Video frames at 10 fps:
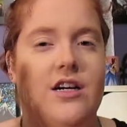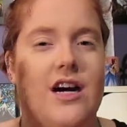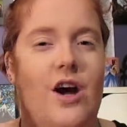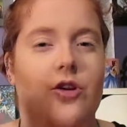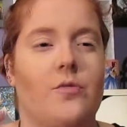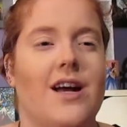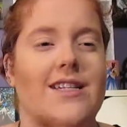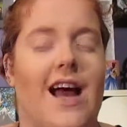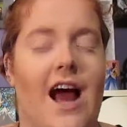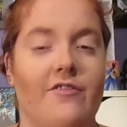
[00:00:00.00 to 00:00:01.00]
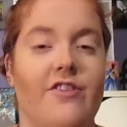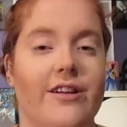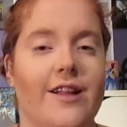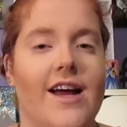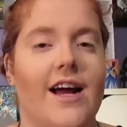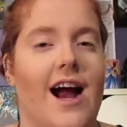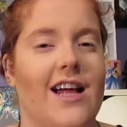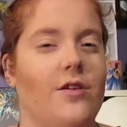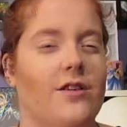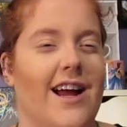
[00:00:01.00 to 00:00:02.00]
otherwise I feel like I
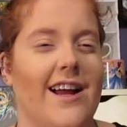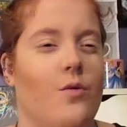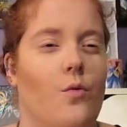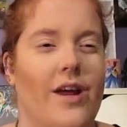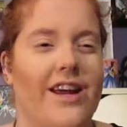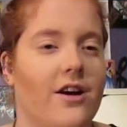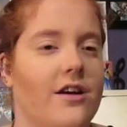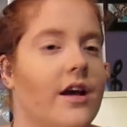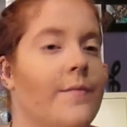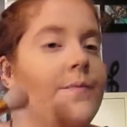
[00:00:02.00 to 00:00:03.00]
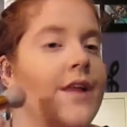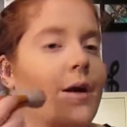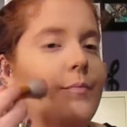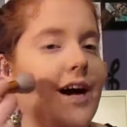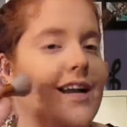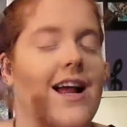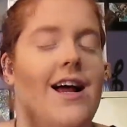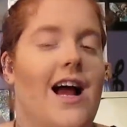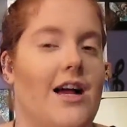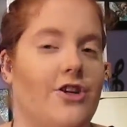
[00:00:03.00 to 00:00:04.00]
look kind of weird, but
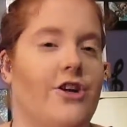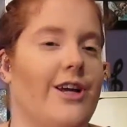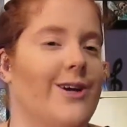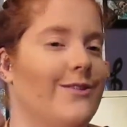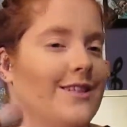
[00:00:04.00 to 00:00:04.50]
I'll show you.